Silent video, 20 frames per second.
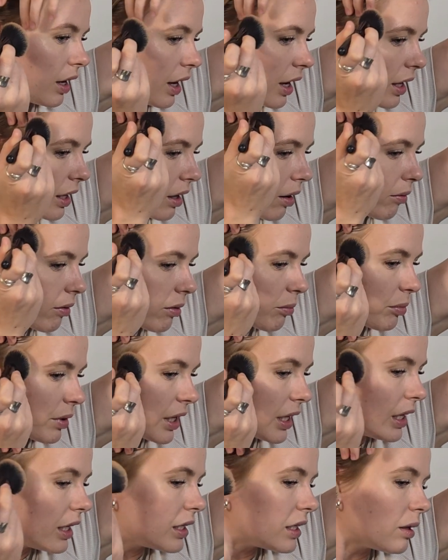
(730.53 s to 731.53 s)
and I'm
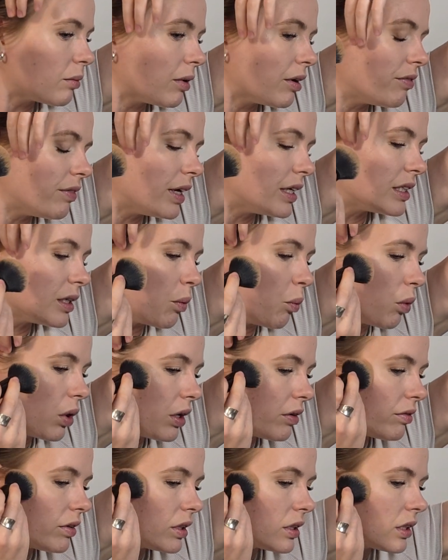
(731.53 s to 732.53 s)
bringing it down my face, and
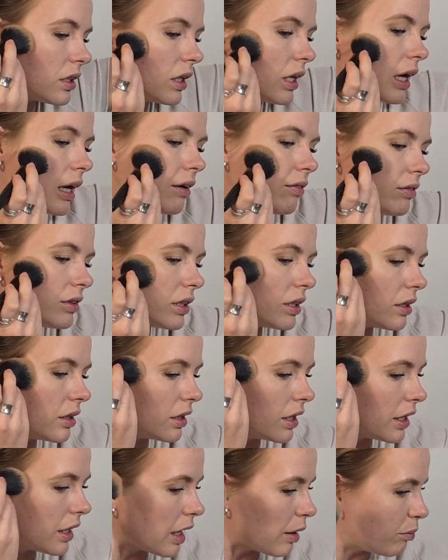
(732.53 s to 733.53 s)
whatever is left,
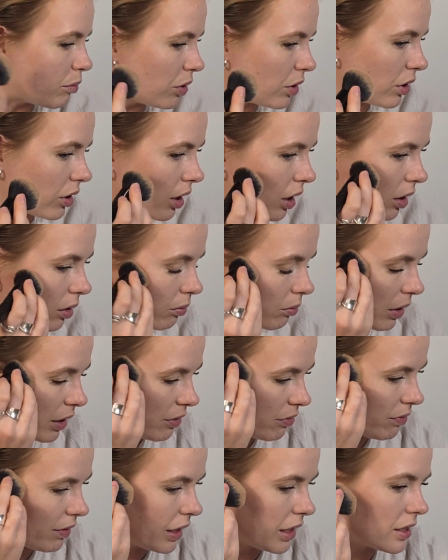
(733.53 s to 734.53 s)
then I put on my
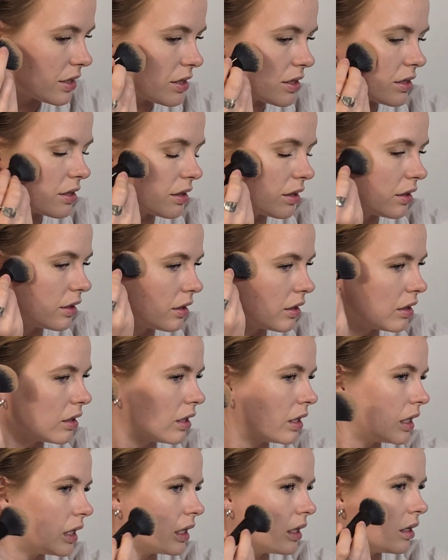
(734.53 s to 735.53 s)
face.
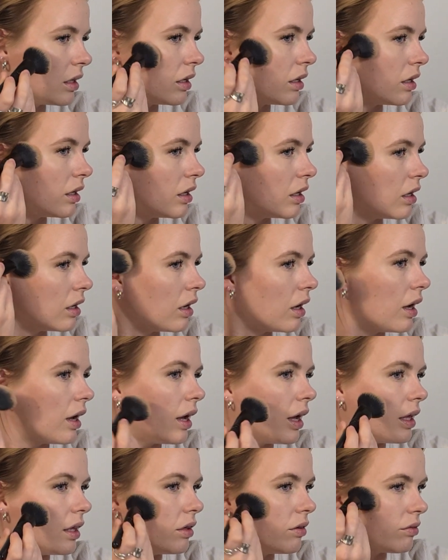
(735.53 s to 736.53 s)

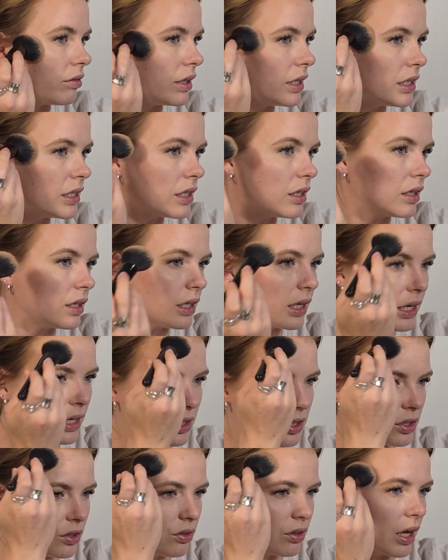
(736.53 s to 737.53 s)
And the reason that I
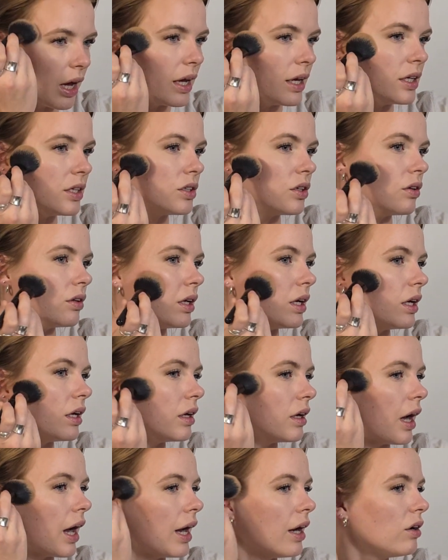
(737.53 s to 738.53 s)
do that is so
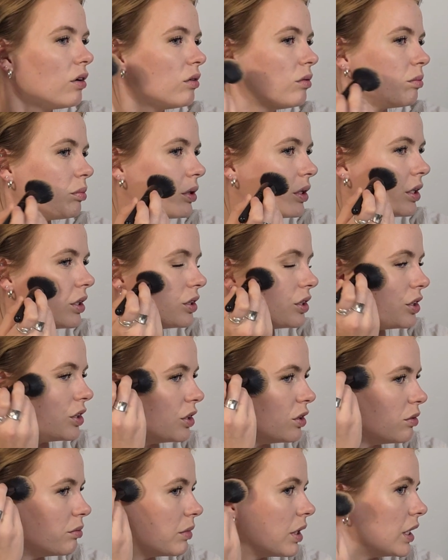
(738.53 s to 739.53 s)
that I don't put
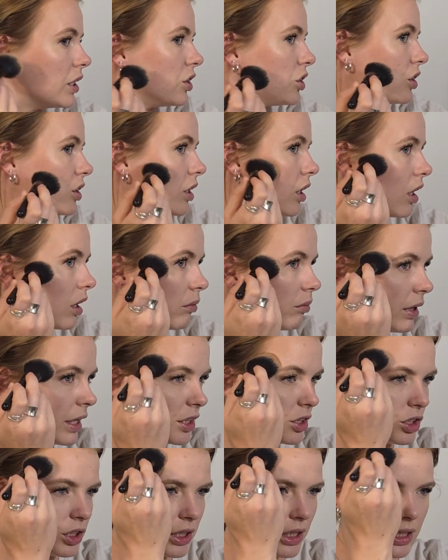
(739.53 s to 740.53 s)
too much on my
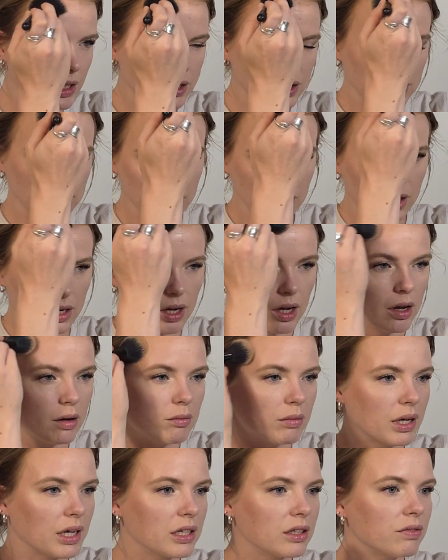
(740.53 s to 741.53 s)
cheeks,
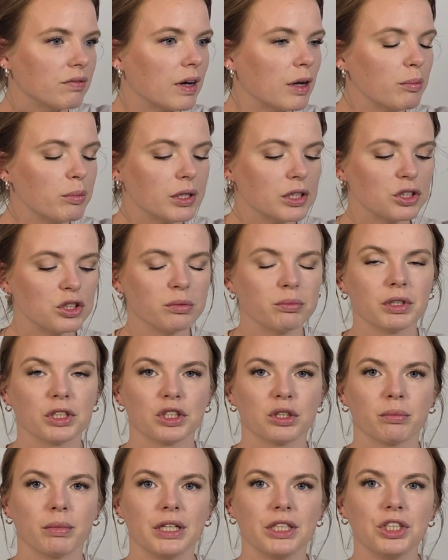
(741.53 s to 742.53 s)
because if I put too
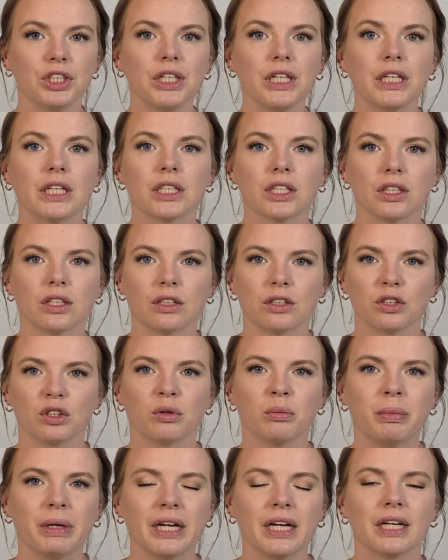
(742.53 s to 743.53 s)
much on my cheeks, they're
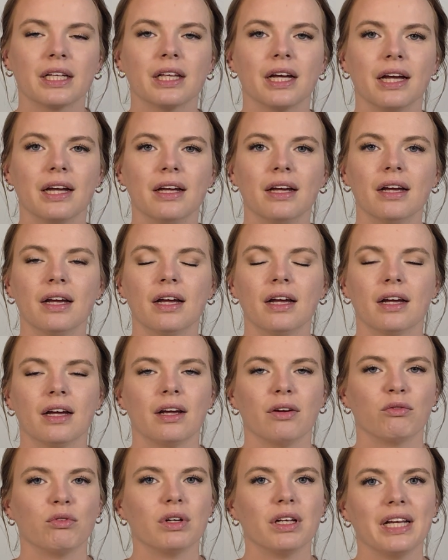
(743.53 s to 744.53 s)
so big that
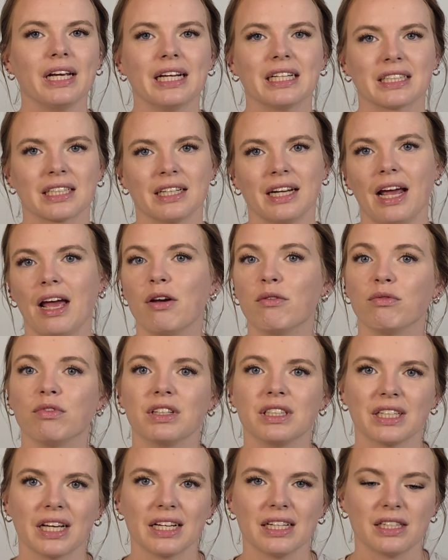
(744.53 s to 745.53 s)
really it's gonna
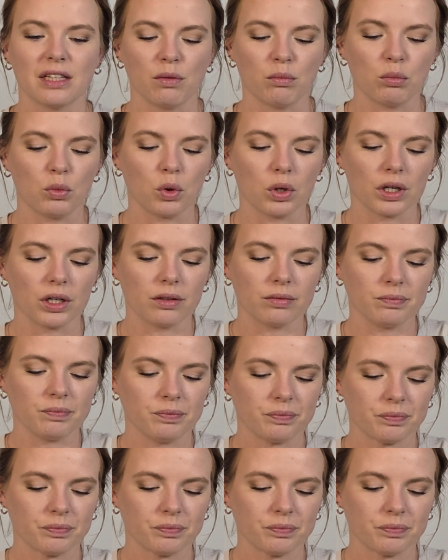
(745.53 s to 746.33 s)
emphasize them more.